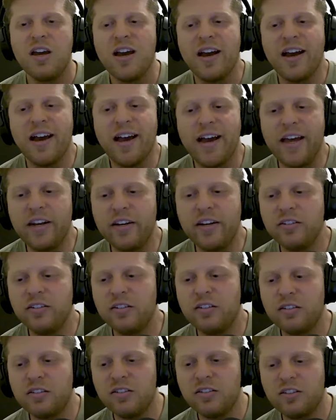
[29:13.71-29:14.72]
And,
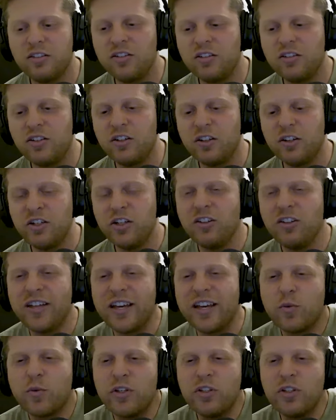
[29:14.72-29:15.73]
you know,
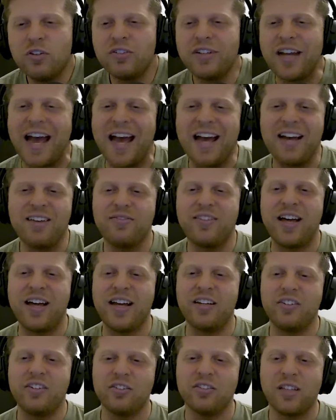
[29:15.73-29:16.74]
like when you don't have that
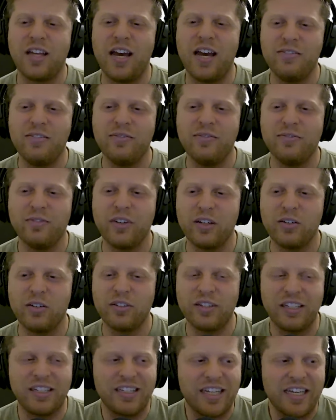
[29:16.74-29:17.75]
in your life, right?
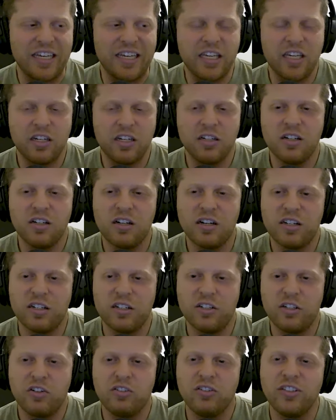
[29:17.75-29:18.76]
Like here,
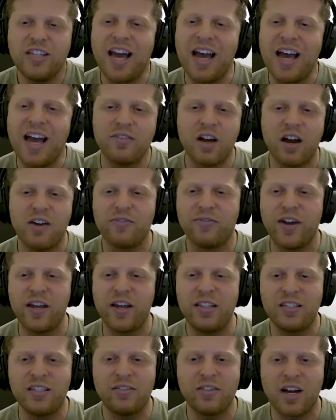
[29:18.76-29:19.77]
you know, yeah, I've got
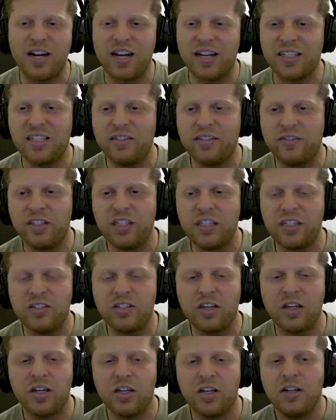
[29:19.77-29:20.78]
friends, I've got activities,
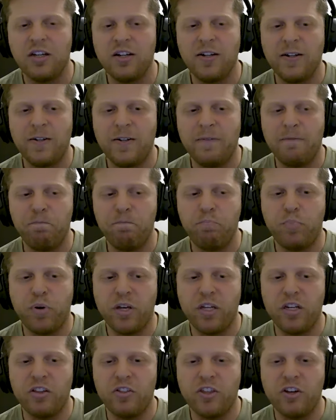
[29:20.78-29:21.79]

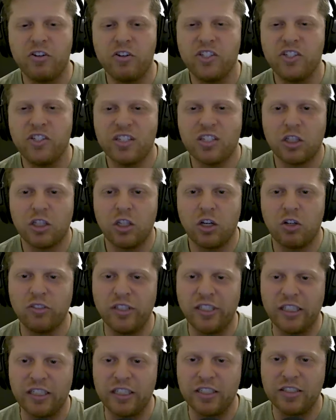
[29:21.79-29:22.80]
but there's this
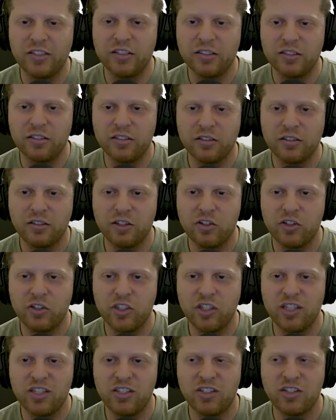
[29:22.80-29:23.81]
loneliness, there's
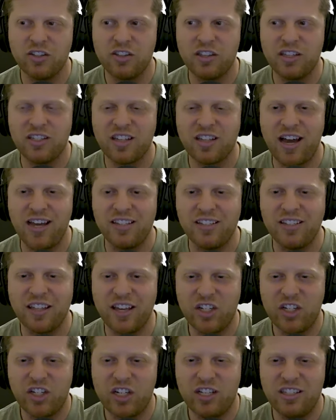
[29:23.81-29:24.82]
this
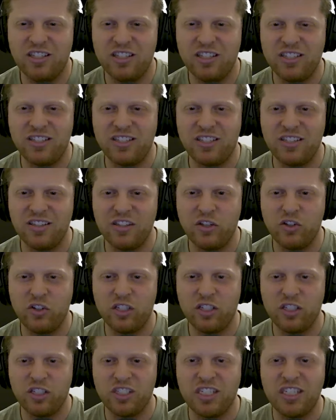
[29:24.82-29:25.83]
isolation, and there's
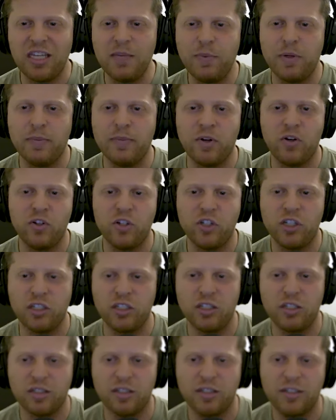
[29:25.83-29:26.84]
this deep
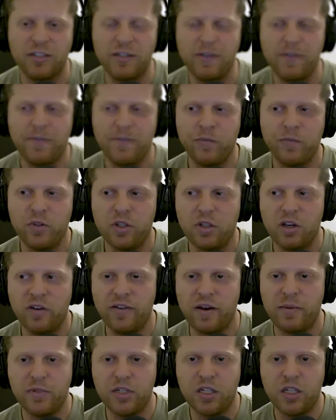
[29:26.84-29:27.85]
emotion of
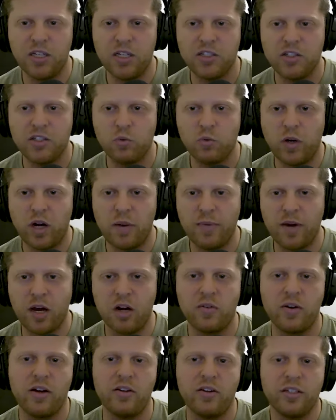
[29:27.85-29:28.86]
emptiness when I'm not
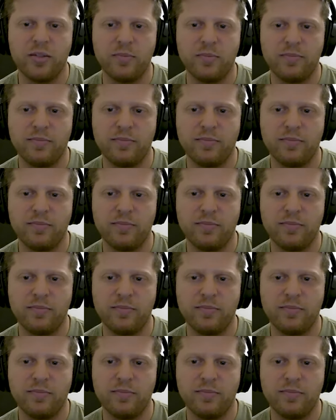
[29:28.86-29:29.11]
around him.